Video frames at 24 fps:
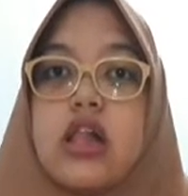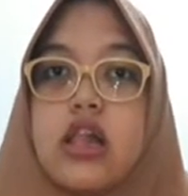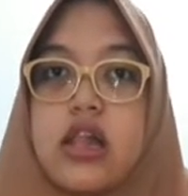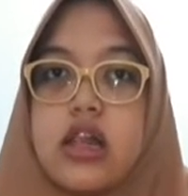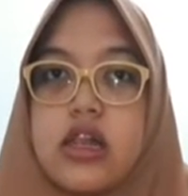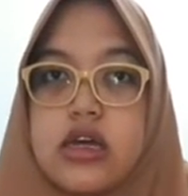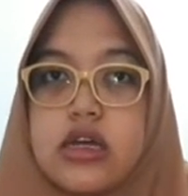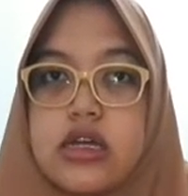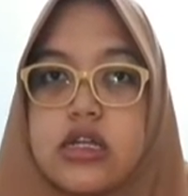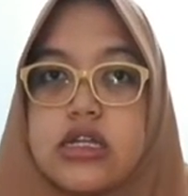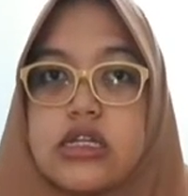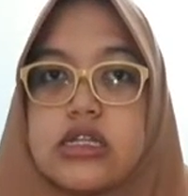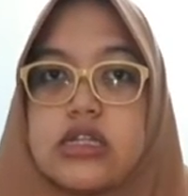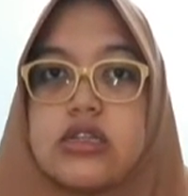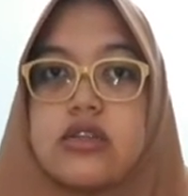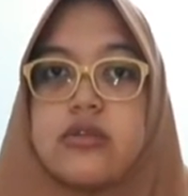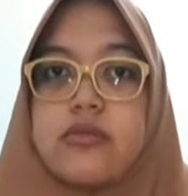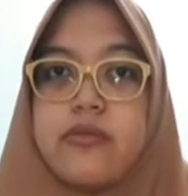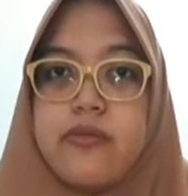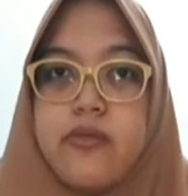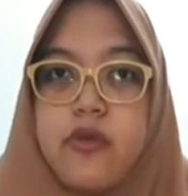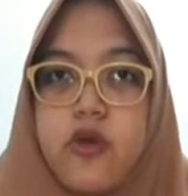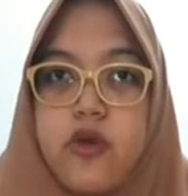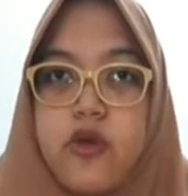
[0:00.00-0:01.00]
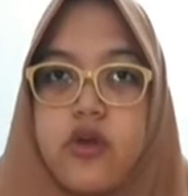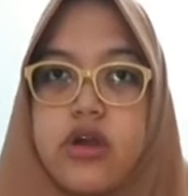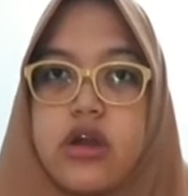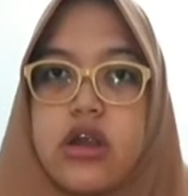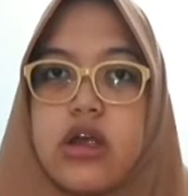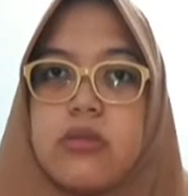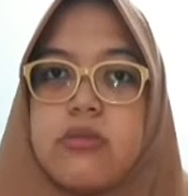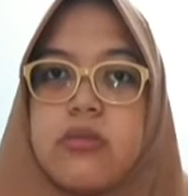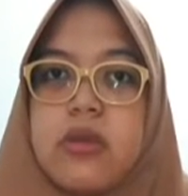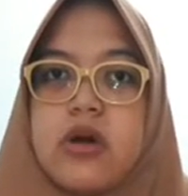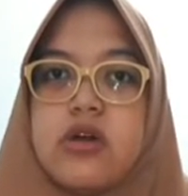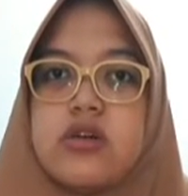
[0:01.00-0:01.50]
learn more
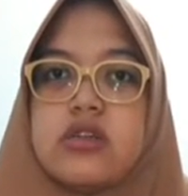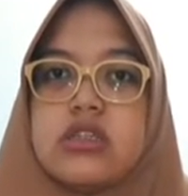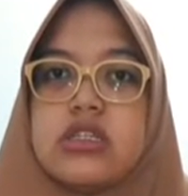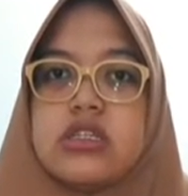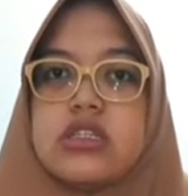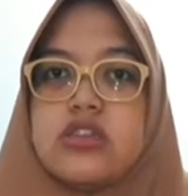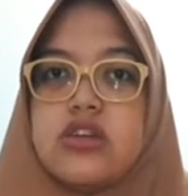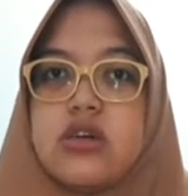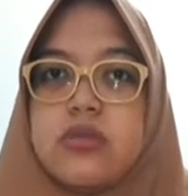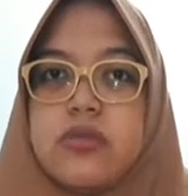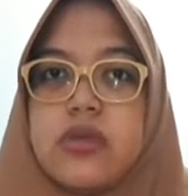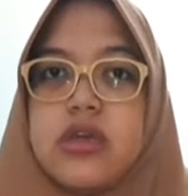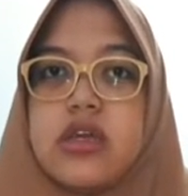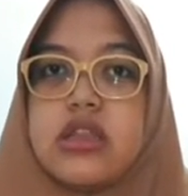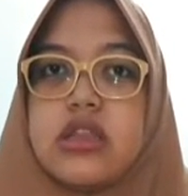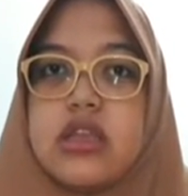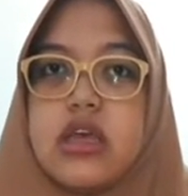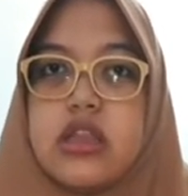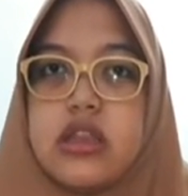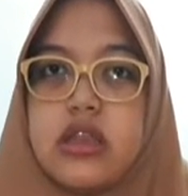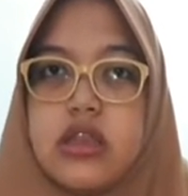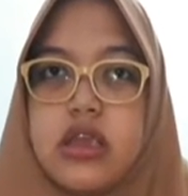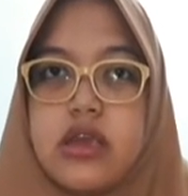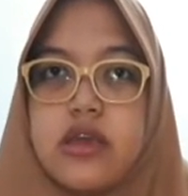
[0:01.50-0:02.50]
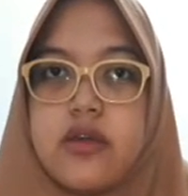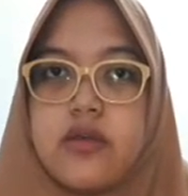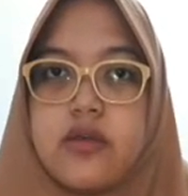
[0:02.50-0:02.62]
about the topic that they